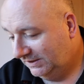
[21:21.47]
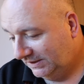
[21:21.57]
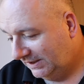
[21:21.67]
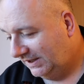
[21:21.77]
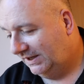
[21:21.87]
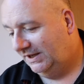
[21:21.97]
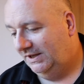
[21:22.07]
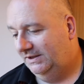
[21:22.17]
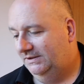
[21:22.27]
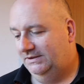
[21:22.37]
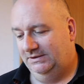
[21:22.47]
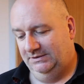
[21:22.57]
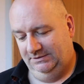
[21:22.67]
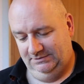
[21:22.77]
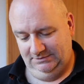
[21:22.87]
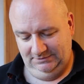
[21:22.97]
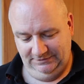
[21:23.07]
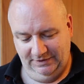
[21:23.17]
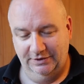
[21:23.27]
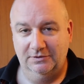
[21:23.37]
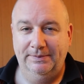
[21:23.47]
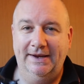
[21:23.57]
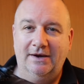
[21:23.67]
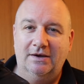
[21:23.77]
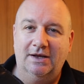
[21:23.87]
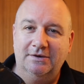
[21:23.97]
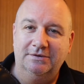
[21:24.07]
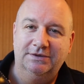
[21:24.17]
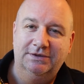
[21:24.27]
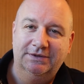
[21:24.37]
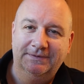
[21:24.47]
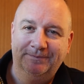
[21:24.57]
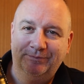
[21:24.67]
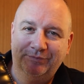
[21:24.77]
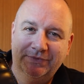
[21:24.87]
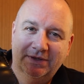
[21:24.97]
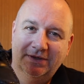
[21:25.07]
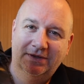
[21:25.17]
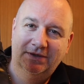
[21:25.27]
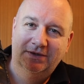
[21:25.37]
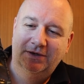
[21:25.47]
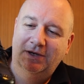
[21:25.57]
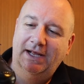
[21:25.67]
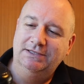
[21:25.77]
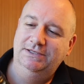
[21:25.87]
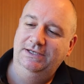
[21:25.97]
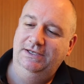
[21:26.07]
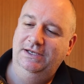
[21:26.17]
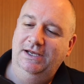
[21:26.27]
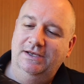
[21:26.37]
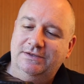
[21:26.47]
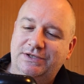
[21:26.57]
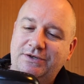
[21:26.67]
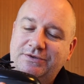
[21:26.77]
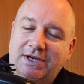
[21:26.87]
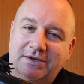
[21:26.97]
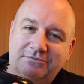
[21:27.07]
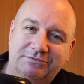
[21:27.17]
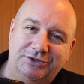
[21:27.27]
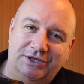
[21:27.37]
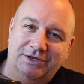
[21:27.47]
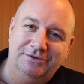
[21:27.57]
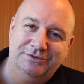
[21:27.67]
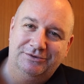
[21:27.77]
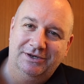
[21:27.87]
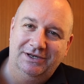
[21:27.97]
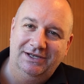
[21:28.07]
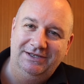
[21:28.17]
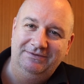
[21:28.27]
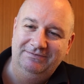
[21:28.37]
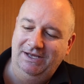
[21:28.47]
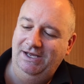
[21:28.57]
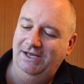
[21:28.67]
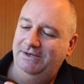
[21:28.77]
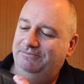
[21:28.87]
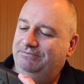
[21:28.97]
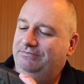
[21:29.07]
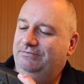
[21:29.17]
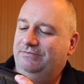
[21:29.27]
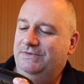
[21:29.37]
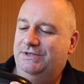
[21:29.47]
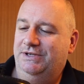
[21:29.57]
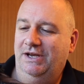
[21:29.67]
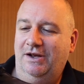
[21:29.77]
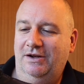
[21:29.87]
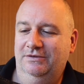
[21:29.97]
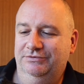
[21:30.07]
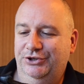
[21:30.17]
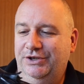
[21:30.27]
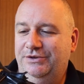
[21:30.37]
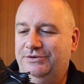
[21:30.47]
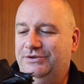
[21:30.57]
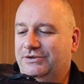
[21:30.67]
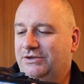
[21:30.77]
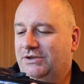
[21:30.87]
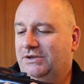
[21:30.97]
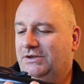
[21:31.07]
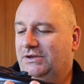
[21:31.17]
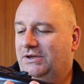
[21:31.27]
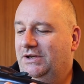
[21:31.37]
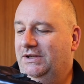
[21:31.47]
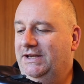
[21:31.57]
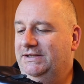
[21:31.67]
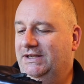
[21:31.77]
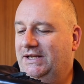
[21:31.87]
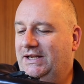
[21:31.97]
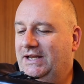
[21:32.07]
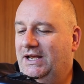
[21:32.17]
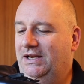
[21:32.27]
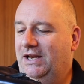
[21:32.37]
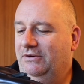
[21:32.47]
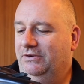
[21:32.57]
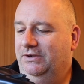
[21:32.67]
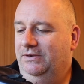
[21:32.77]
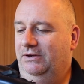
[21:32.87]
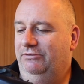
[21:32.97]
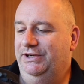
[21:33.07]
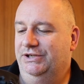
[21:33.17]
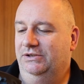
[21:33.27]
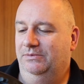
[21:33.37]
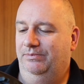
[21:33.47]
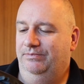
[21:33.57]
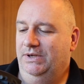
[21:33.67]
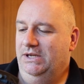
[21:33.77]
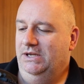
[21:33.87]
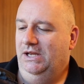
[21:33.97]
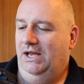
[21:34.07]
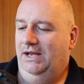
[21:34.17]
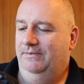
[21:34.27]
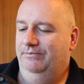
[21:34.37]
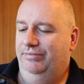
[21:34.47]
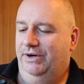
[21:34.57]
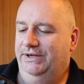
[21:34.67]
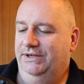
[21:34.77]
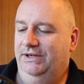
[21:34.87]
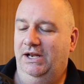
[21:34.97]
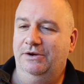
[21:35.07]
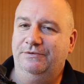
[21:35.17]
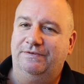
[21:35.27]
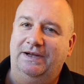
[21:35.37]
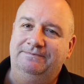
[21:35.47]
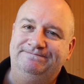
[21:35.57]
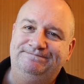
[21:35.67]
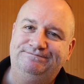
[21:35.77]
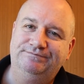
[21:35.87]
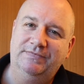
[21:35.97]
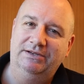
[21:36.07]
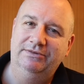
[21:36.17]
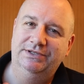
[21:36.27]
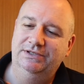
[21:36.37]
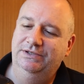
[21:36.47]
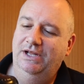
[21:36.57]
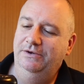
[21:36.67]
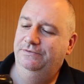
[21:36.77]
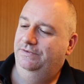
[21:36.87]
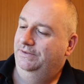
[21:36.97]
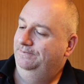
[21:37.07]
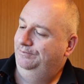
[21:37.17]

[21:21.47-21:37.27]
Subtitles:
And final pair of loakes, classic two-tone shoes really, scar shoes, and these are the loake original Brighton loafer, the original loafer,